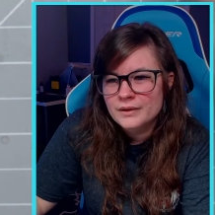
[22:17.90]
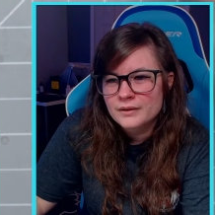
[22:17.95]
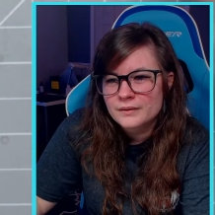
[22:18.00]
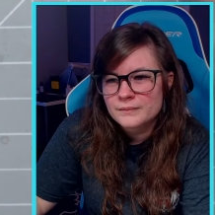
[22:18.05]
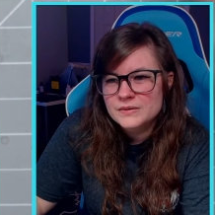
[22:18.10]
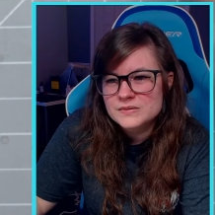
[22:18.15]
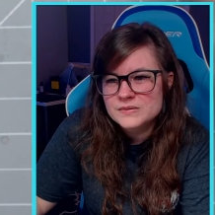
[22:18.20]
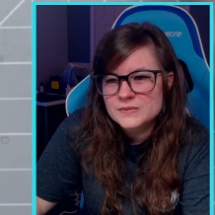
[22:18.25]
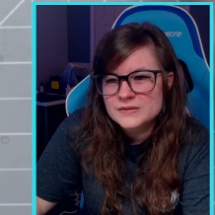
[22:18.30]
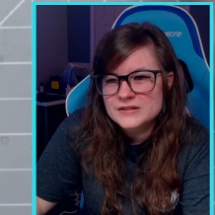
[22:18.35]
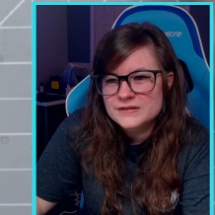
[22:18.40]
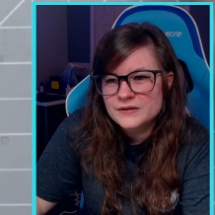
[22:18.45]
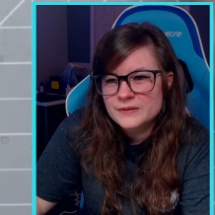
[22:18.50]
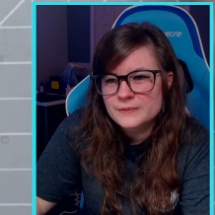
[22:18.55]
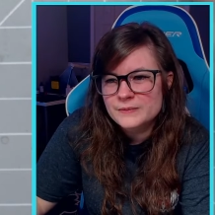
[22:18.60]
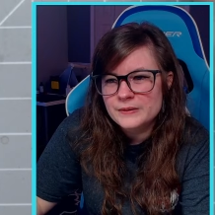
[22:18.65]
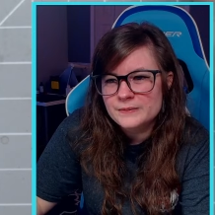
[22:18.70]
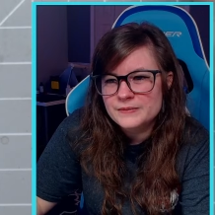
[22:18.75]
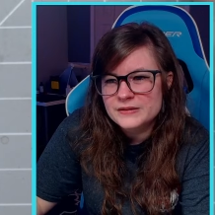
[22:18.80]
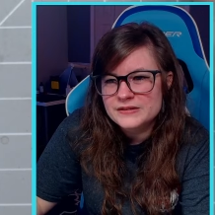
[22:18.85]
Specific
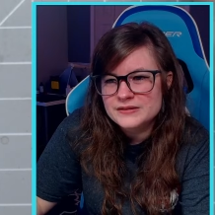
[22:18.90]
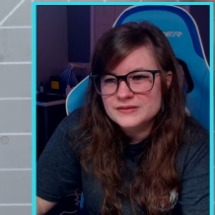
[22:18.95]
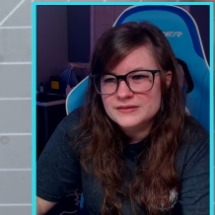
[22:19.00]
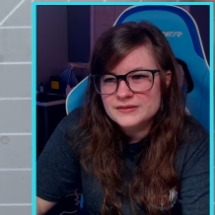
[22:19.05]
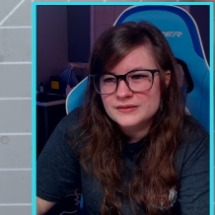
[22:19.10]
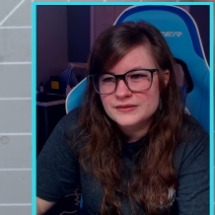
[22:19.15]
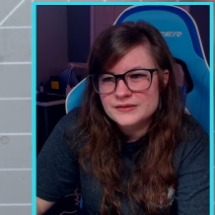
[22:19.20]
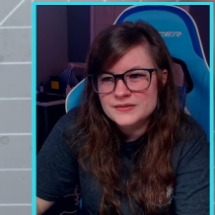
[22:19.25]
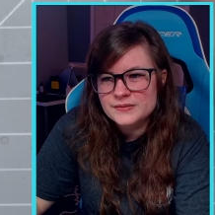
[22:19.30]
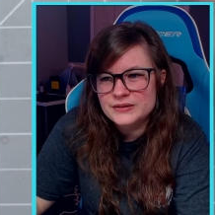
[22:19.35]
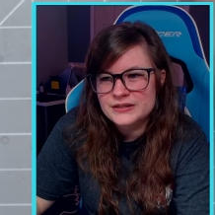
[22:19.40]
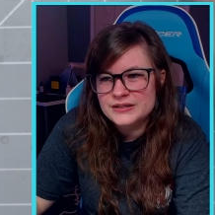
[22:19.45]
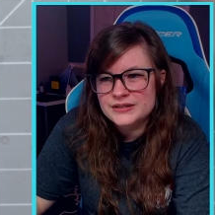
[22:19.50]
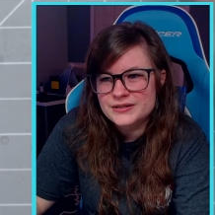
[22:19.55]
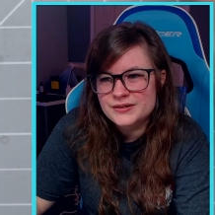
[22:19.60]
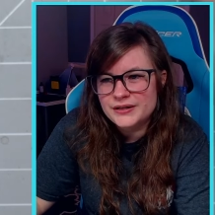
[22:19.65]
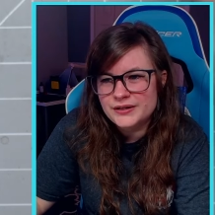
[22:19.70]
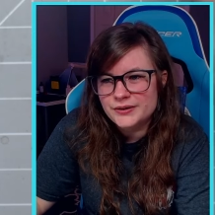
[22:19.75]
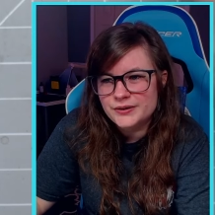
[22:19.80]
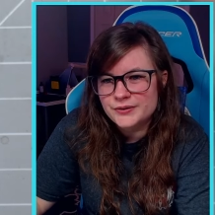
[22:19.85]
puppy is a certain Swedish
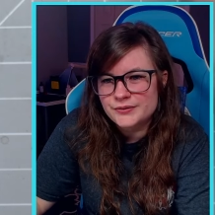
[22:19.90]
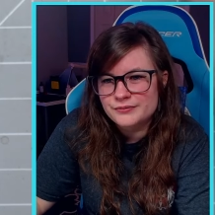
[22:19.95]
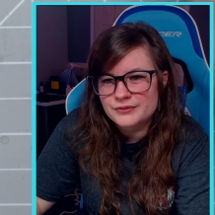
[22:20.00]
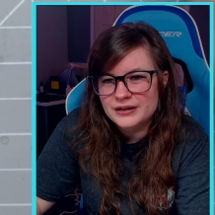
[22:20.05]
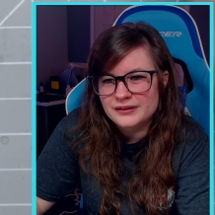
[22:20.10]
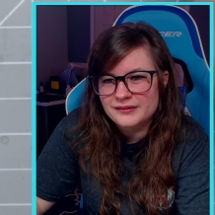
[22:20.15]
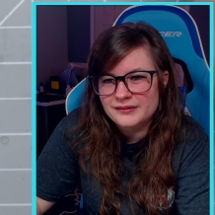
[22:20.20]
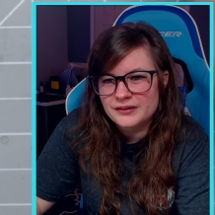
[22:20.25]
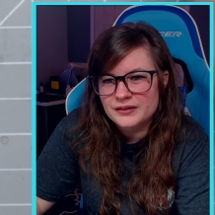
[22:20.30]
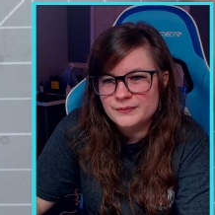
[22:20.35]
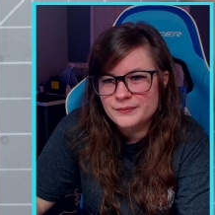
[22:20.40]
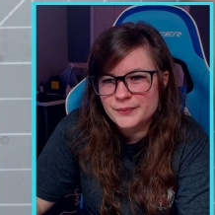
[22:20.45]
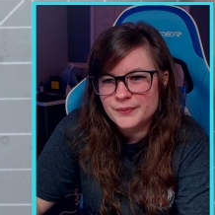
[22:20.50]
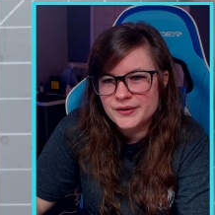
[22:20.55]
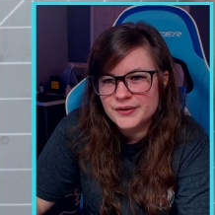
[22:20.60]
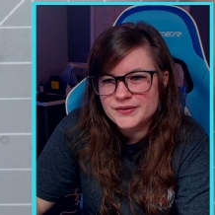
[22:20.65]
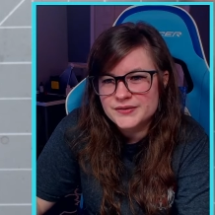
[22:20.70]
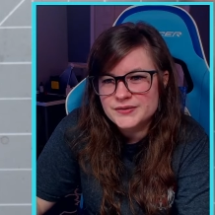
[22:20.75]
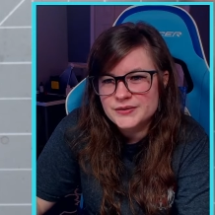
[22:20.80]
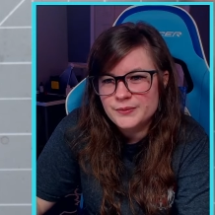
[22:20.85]
creator who regularly
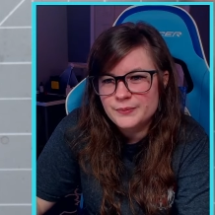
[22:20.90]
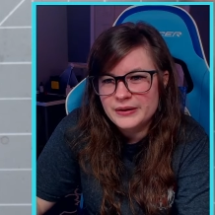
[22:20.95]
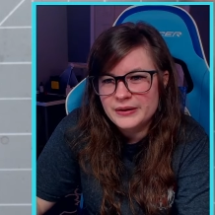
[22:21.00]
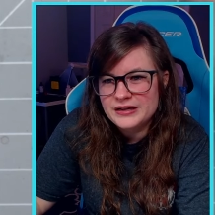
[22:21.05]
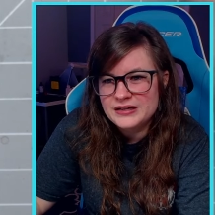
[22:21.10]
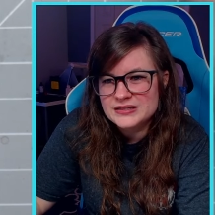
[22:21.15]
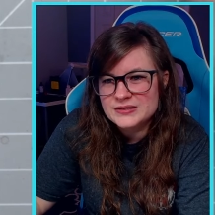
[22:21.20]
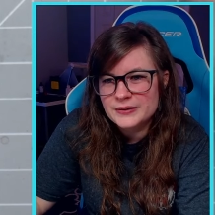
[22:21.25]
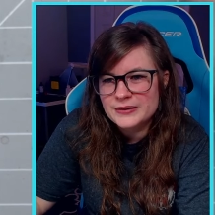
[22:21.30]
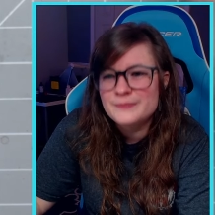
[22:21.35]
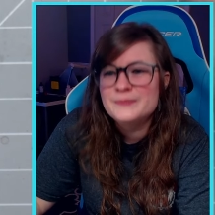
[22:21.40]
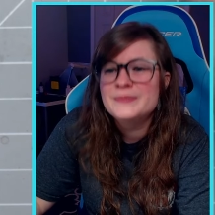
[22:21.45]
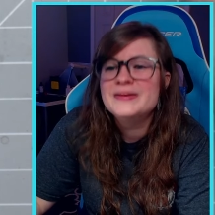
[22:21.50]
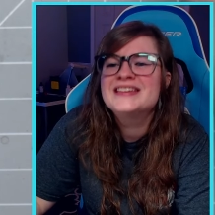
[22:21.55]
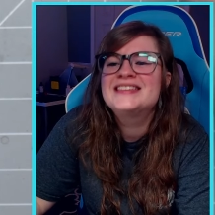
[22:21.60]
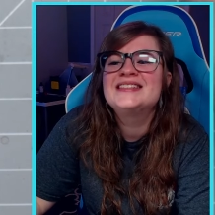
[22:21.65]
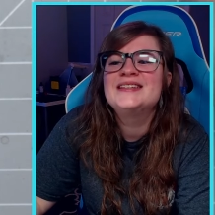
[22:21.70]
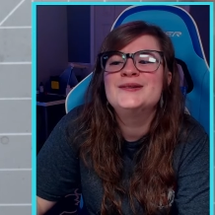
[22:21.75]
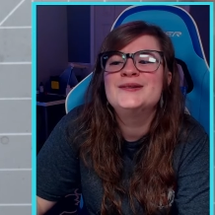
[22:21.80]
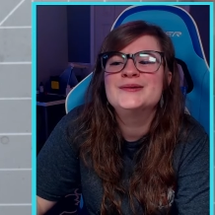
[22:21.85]
bemoans new paints by
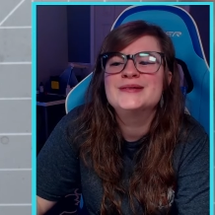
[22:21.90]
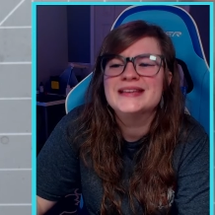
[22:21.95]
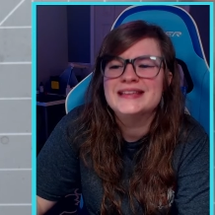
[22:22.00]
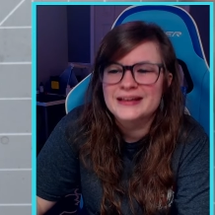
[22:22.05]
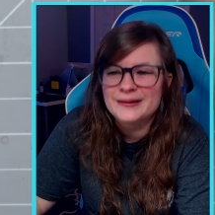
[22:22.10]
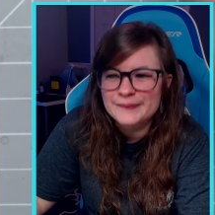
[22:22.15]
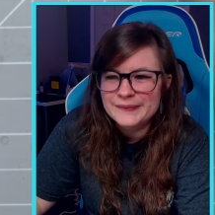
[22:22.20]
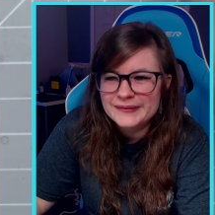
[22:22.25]
misusing them,